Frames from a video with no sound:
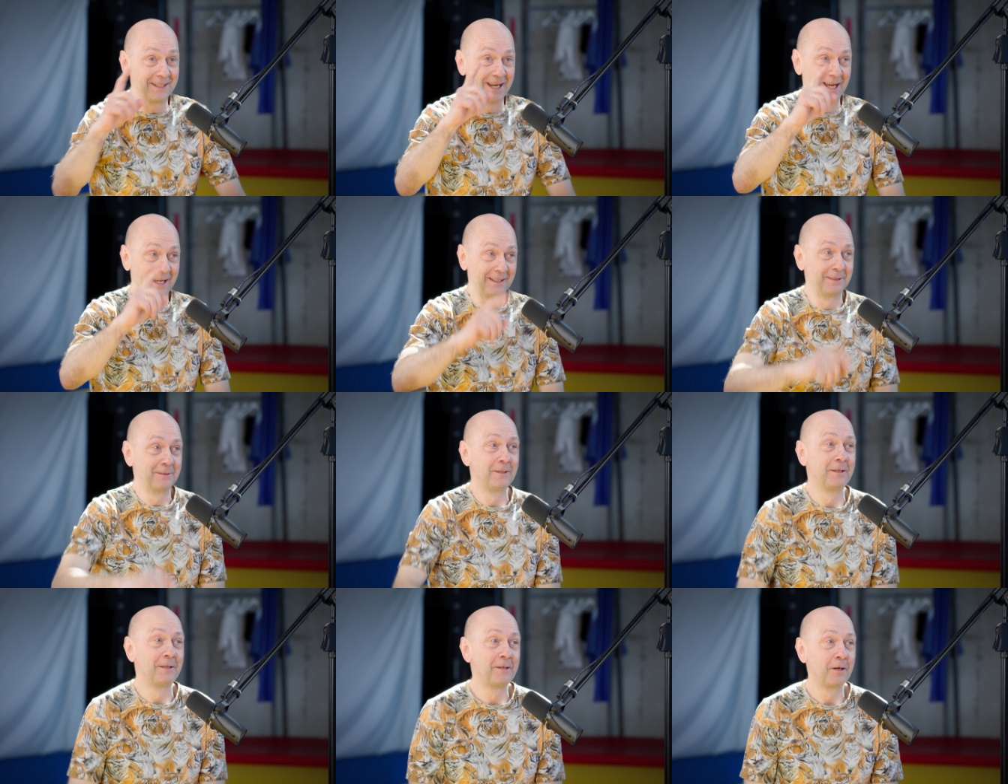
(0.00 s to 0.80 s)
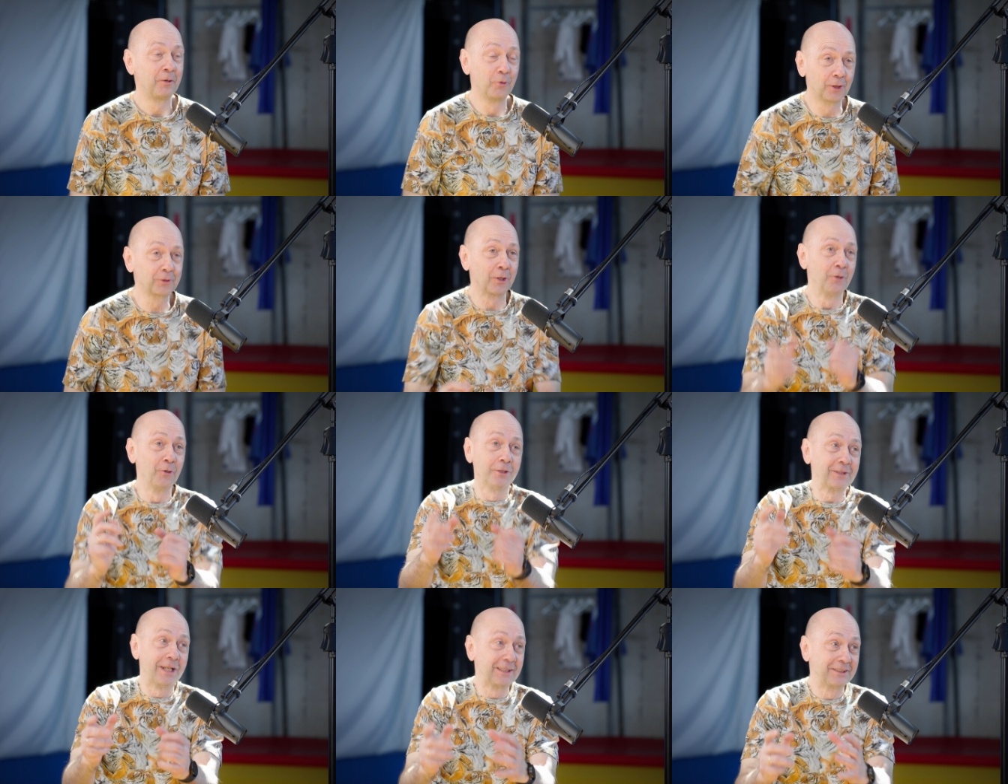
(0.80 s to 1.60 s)
yeah. And I not, think
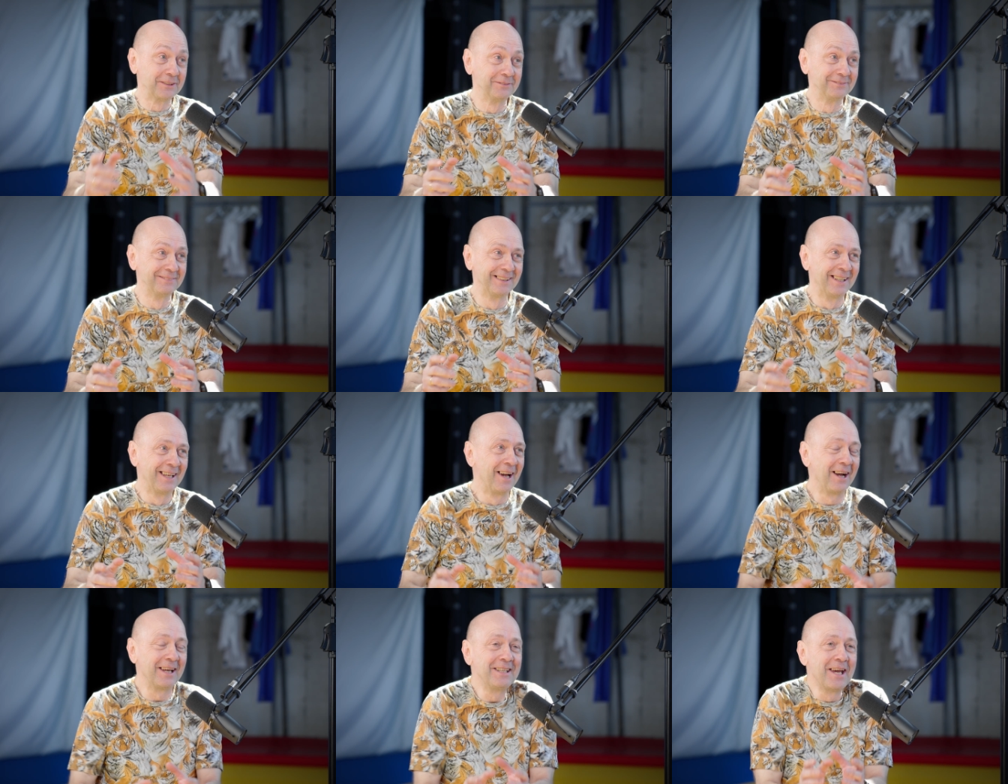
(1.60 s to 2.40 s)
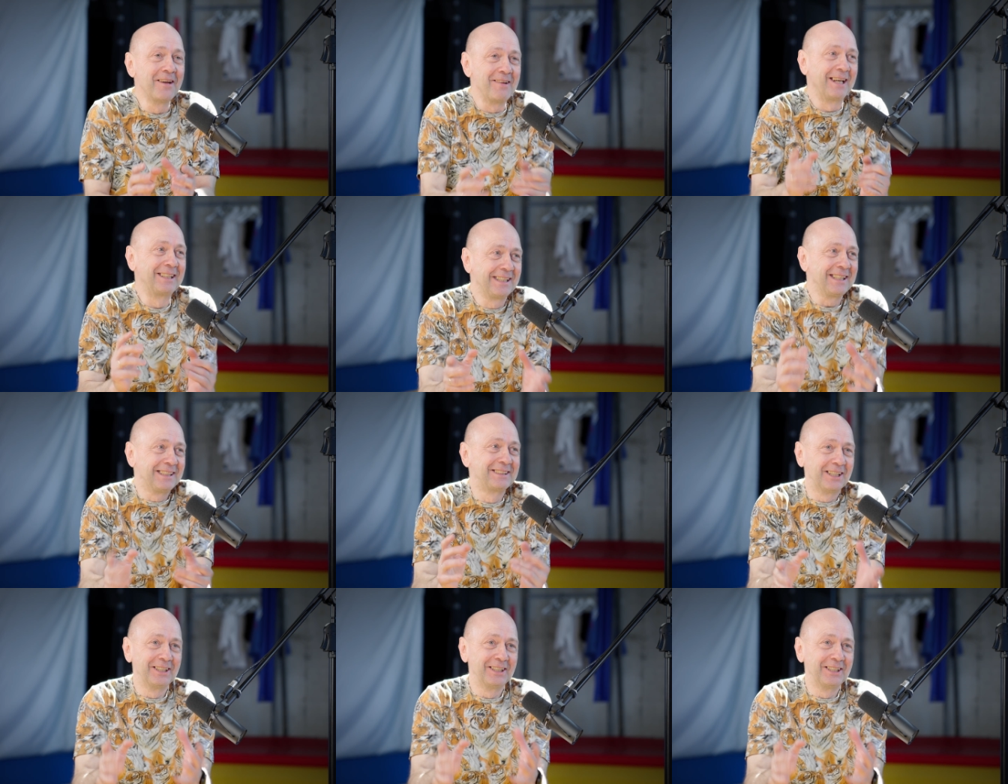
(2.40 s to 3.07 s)
not like yeah. I never did